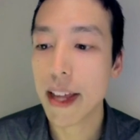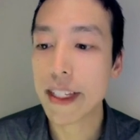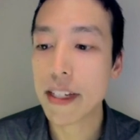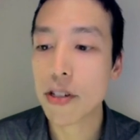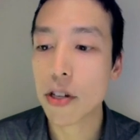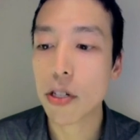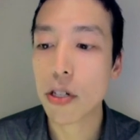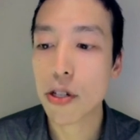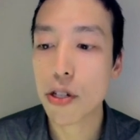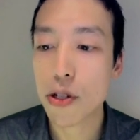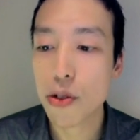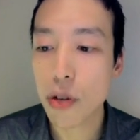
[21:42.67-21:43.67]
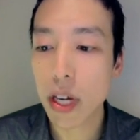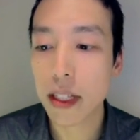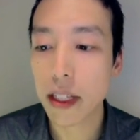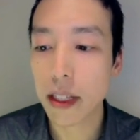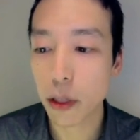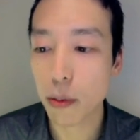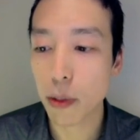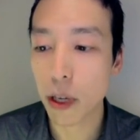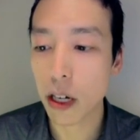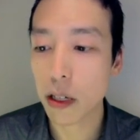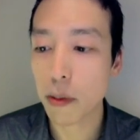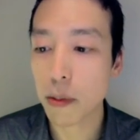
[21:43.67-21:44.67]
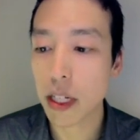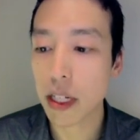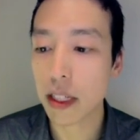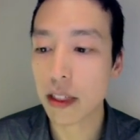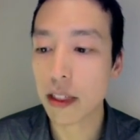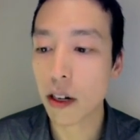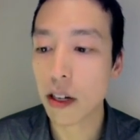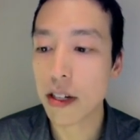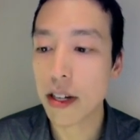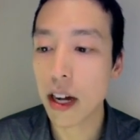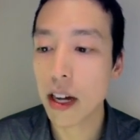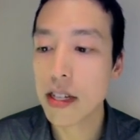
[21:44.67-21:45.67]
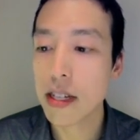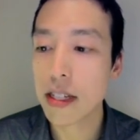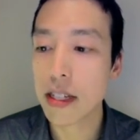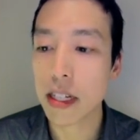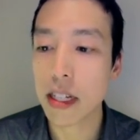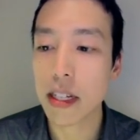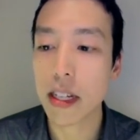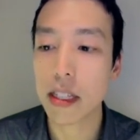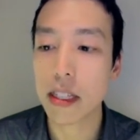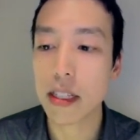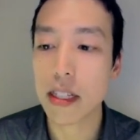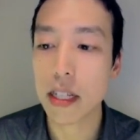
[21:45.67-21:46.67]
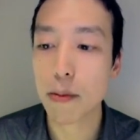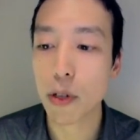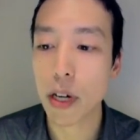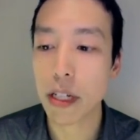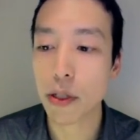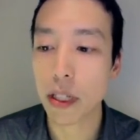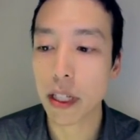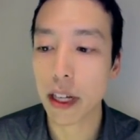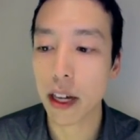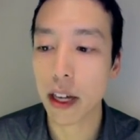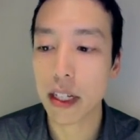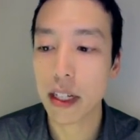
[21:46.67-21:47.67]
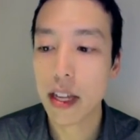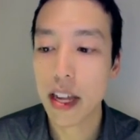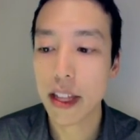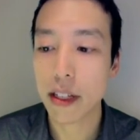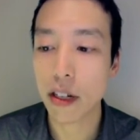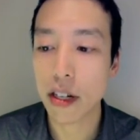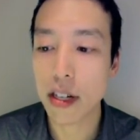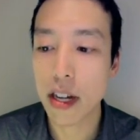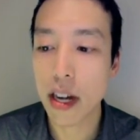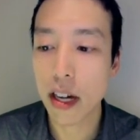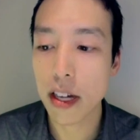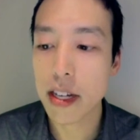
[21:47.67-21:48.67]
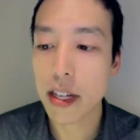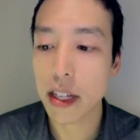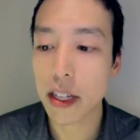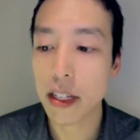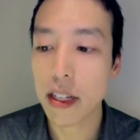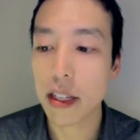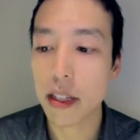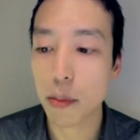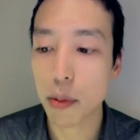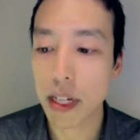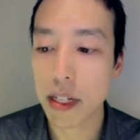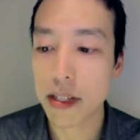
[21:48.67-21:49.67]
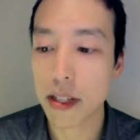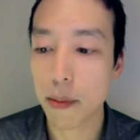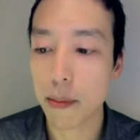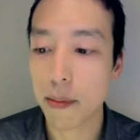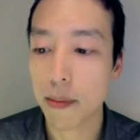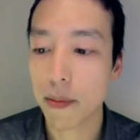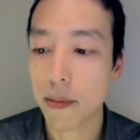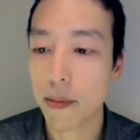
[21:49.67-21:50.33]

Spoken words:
And these are strictly lobar, meaning there are none seen in the deep gray nuclei. There are none in the brainstem.